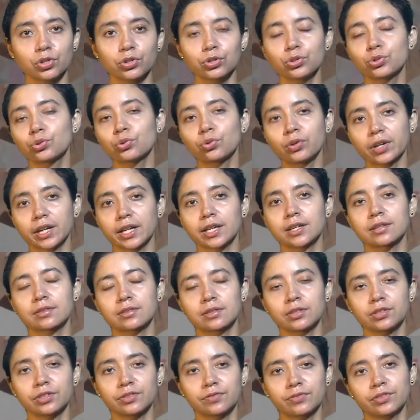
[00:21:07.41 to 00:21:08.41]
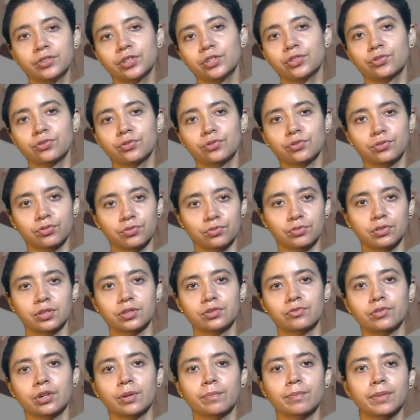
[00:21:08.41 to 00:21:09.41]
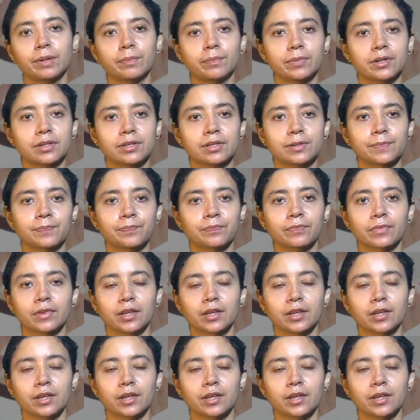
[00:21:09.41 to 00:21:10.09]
showcase the different issues to the string puppets